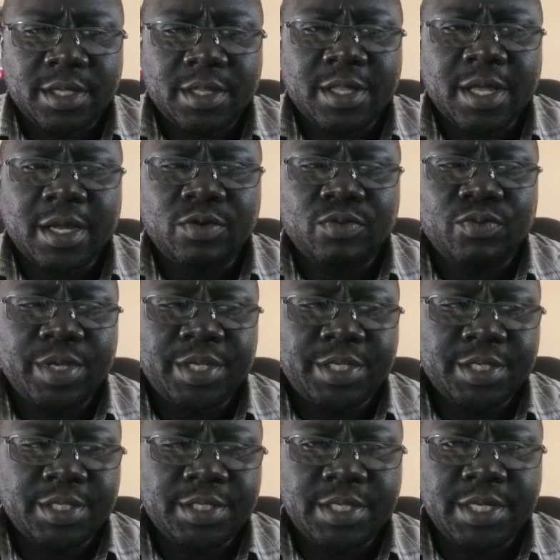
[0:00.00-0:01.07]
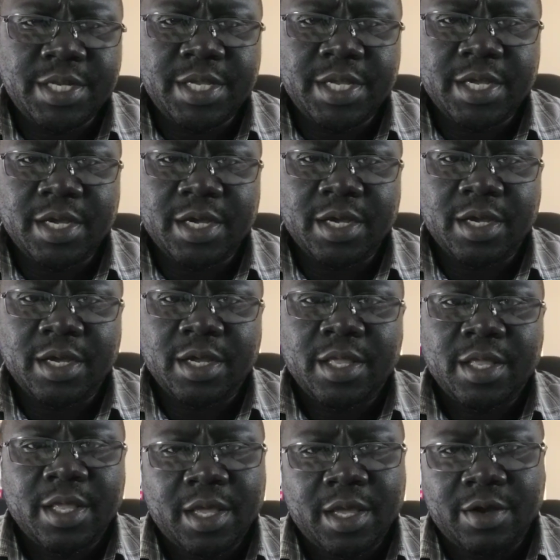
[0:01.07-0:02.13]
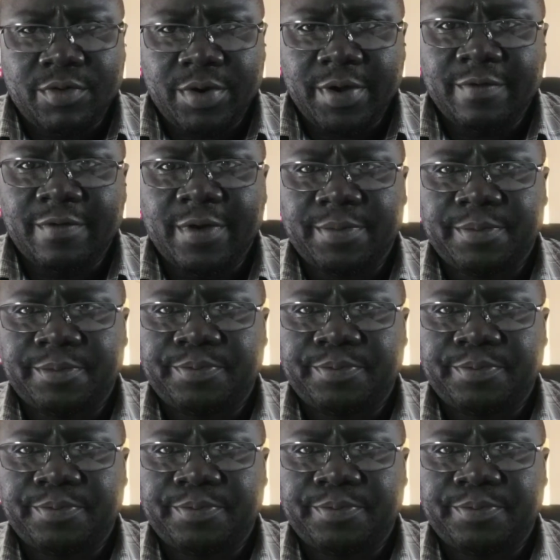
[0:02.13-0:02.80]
that which is near a river.